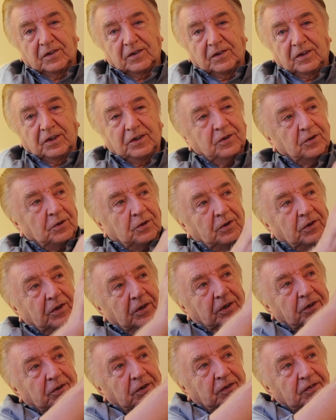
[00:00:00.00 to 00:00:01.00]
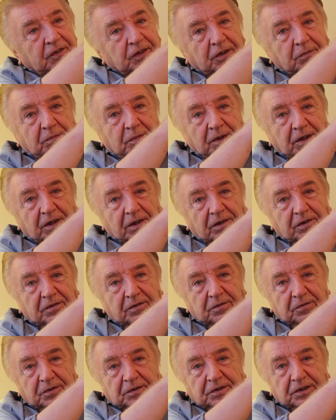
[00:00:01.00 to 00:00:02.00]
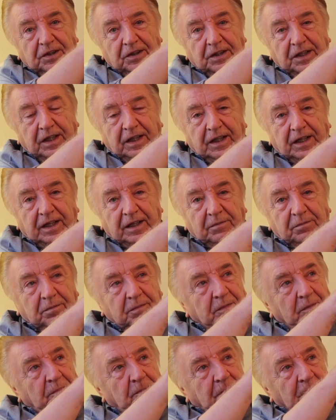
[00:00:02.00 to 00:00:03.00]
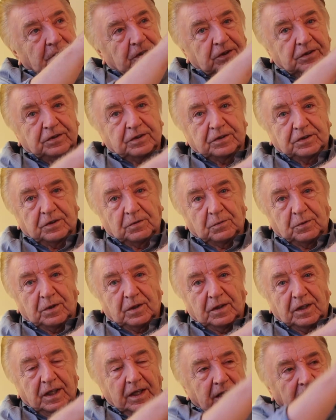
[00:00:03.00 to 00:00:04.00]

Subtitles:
The door you could see, you know, still in there. Pictures on the wall.